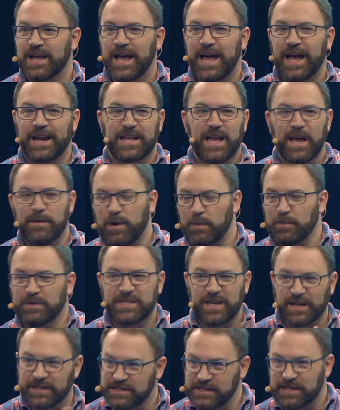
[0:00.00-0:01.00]
and came up with
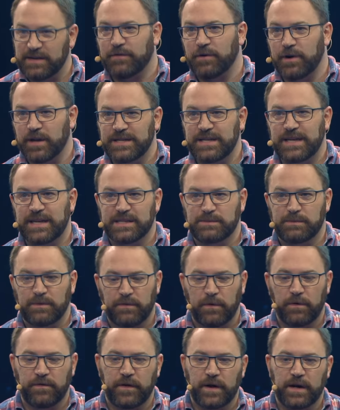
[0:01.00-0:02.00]
tons of different ideas
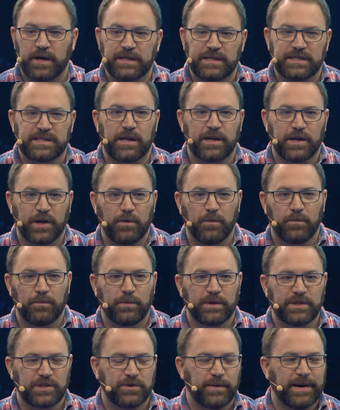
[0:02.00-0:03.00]
before finally deciding on
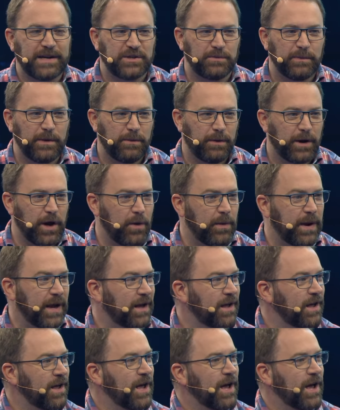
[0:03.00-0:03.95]
which direction we were going.